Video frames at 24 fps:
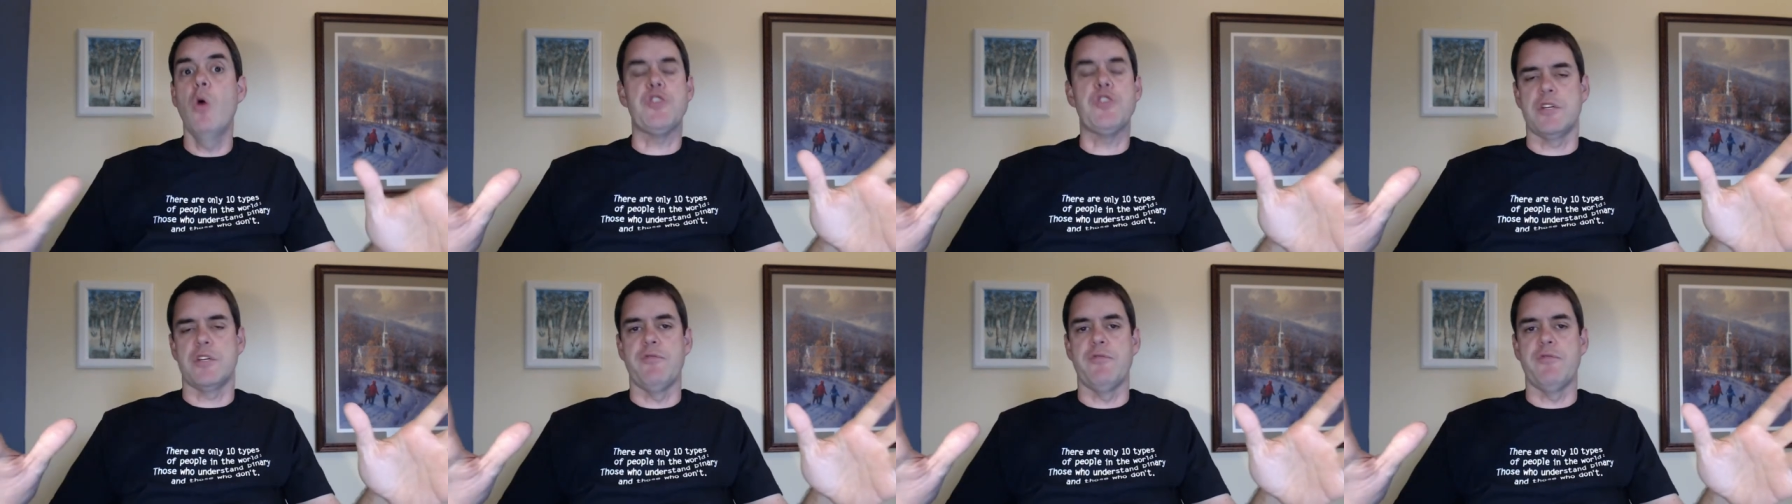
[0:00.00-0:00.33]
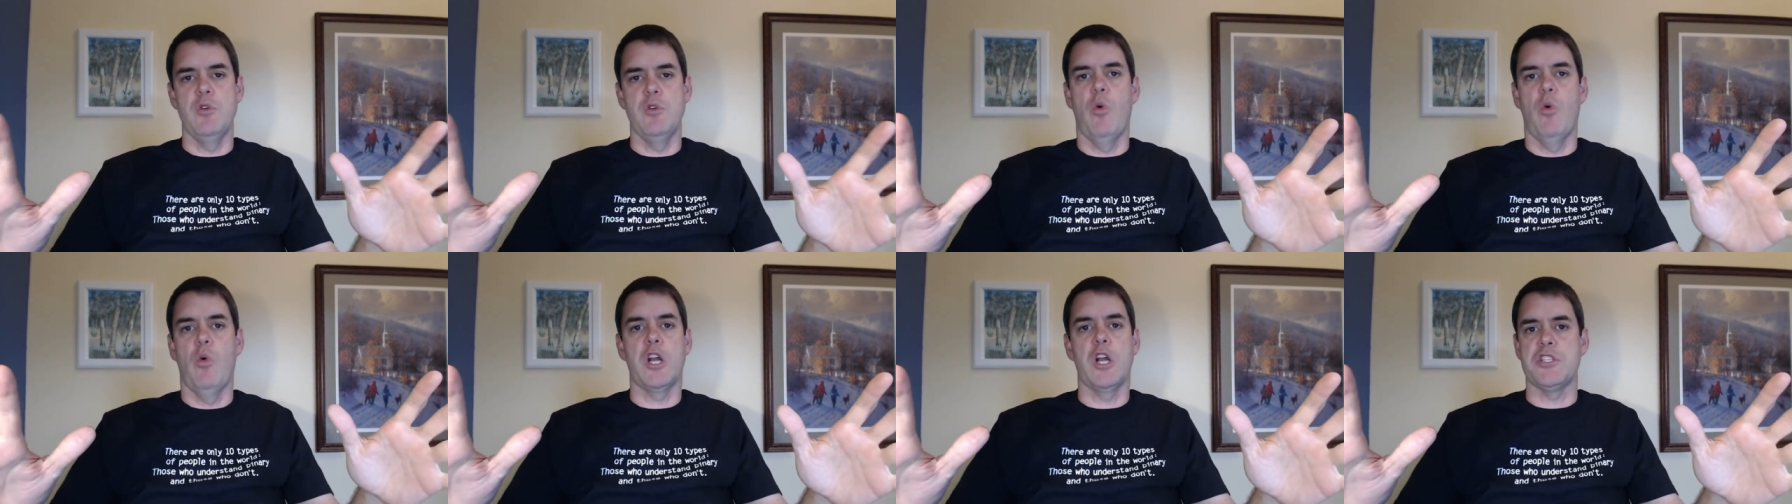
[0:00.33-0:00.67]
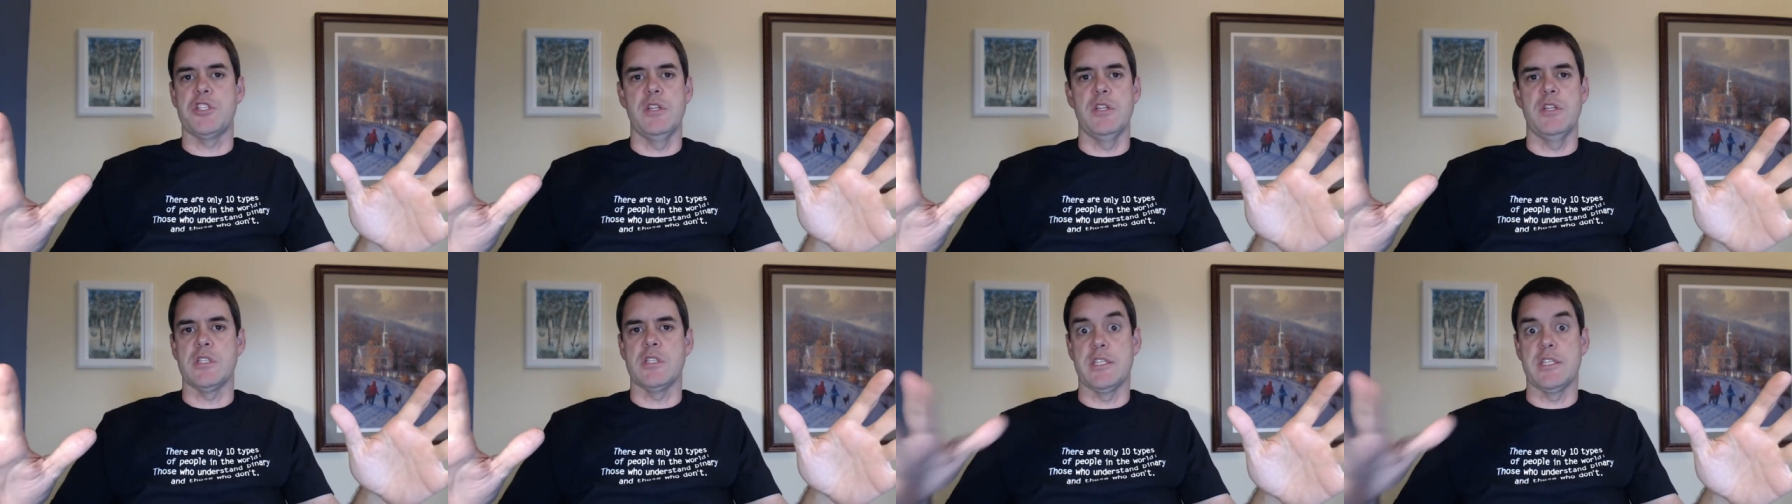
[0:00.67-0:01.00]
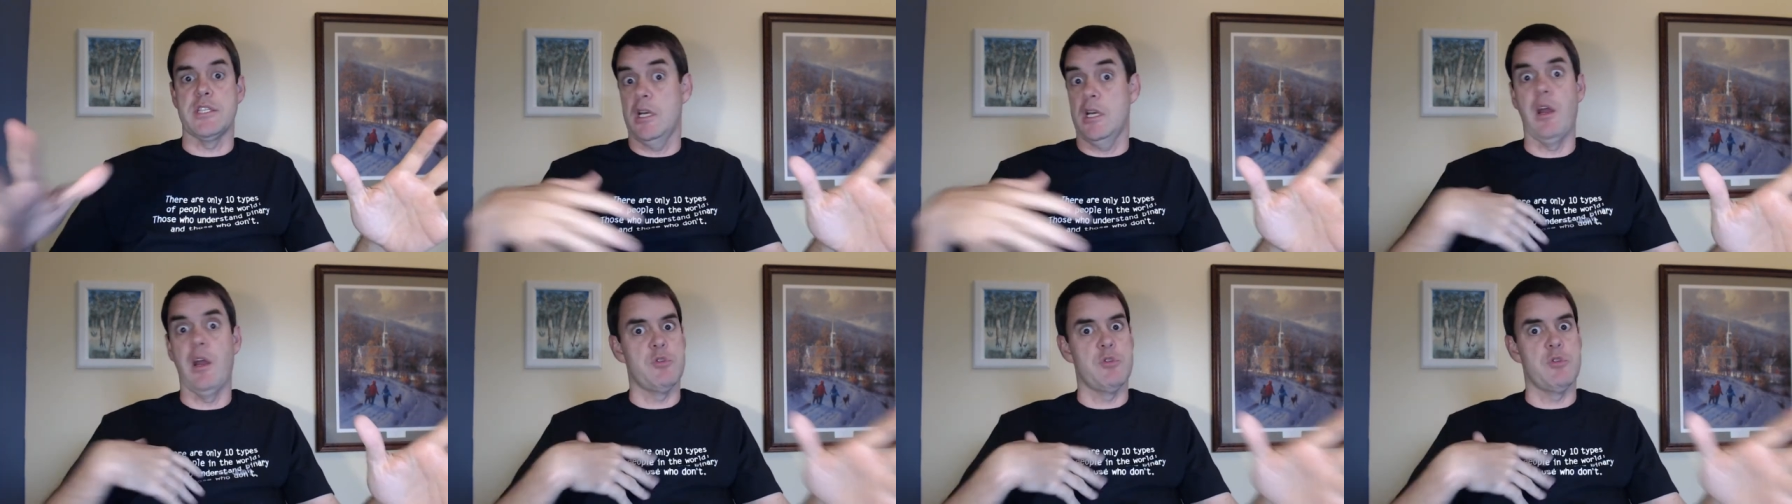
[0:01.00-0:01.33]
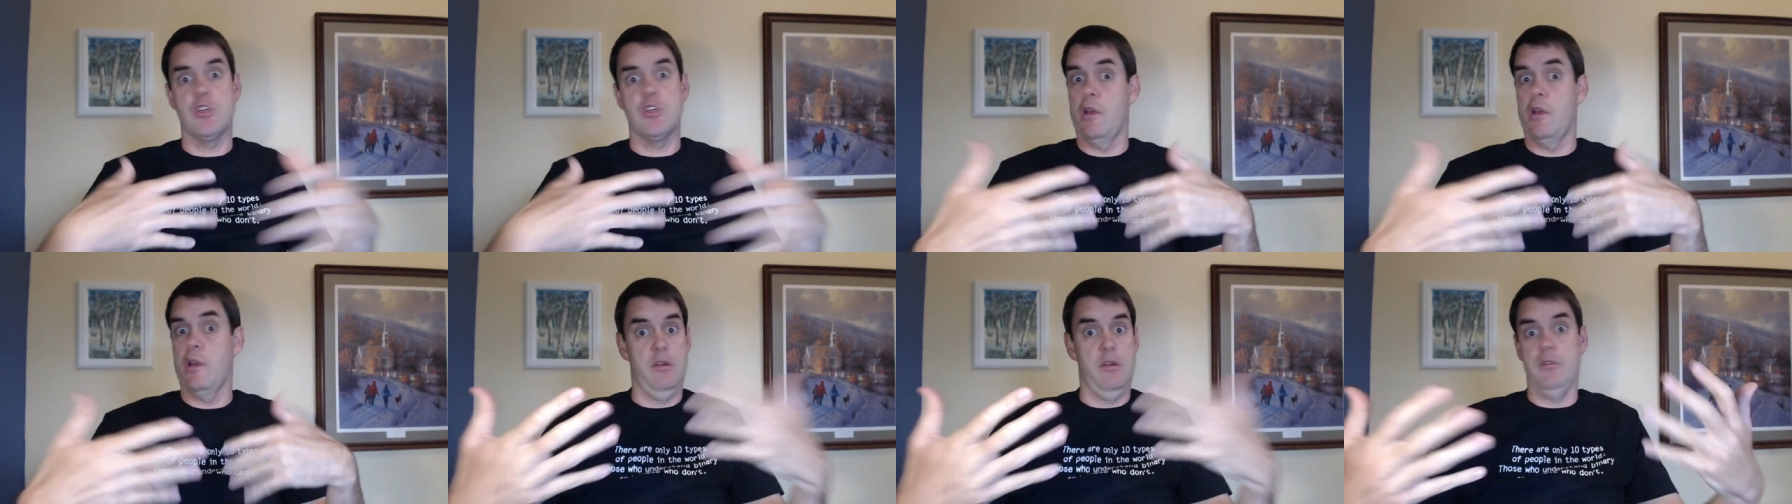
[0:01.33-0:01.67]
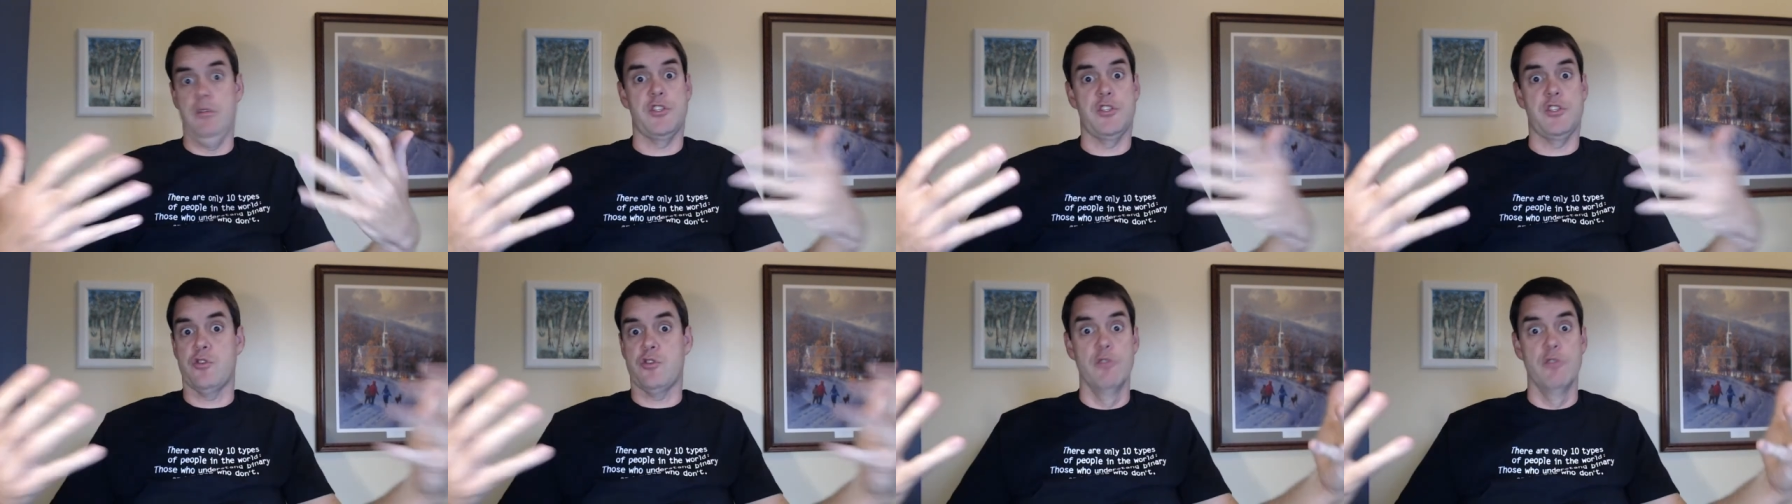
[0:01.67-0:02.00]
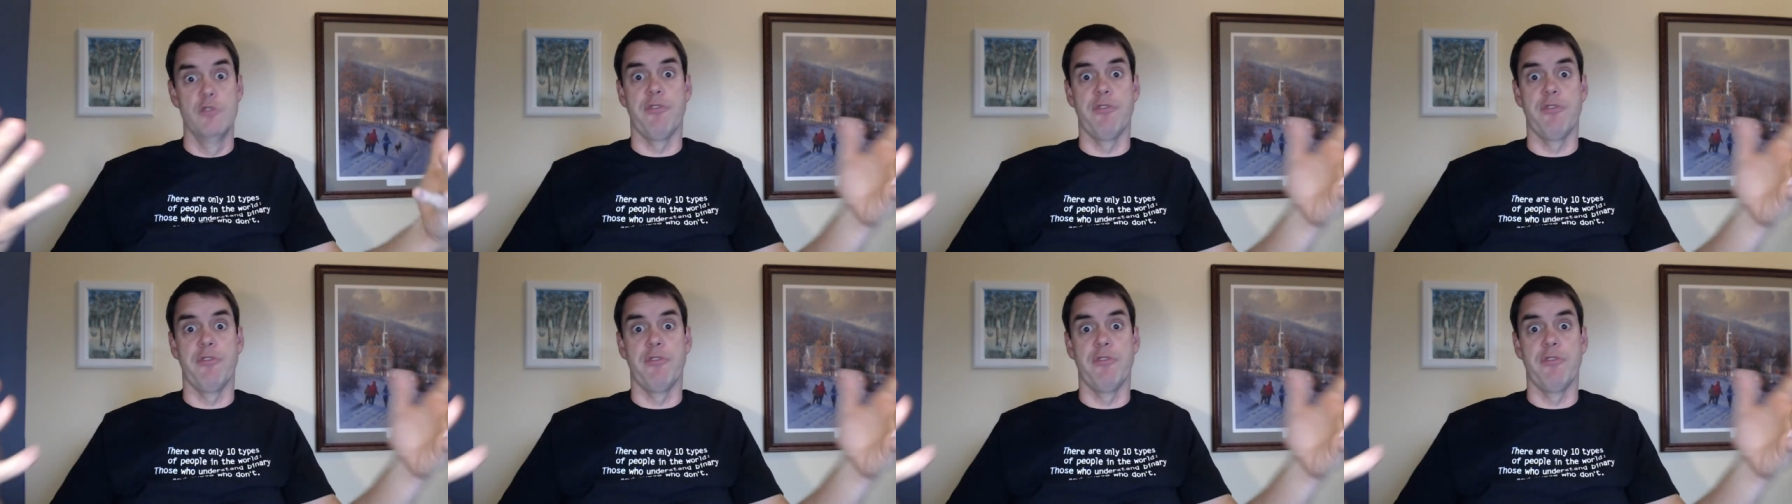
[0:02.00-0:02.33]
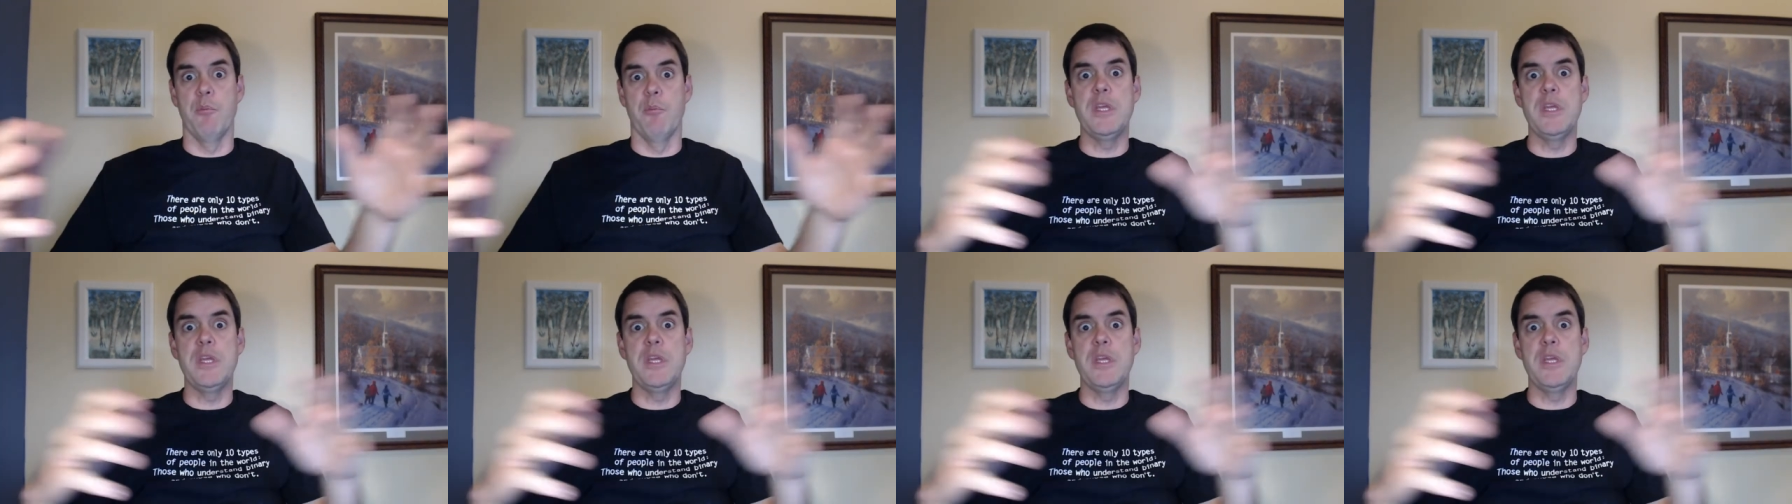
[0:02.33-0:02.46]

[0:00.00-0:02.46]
of you watching this lesson, and I'm sure it's true for me